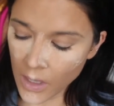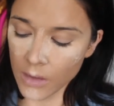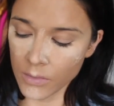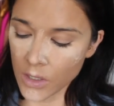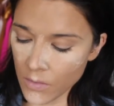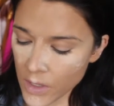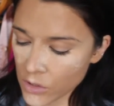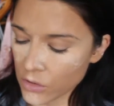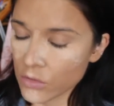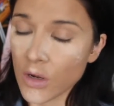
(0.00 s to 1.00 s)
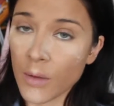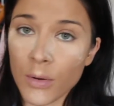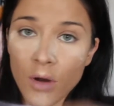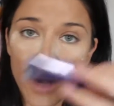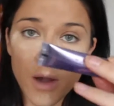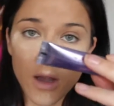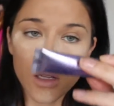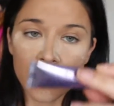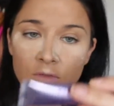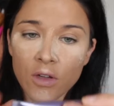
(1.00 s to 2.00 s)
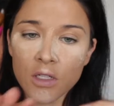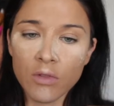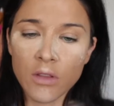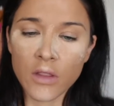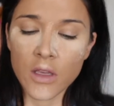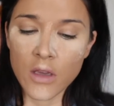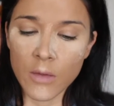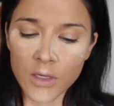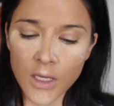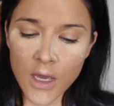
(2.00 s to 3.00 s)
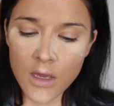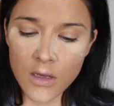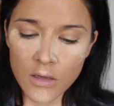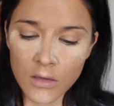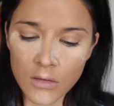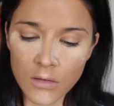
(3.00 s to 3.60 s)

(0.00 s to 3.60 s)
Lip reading: I'm going to prime my eyes first with the Urban Decay.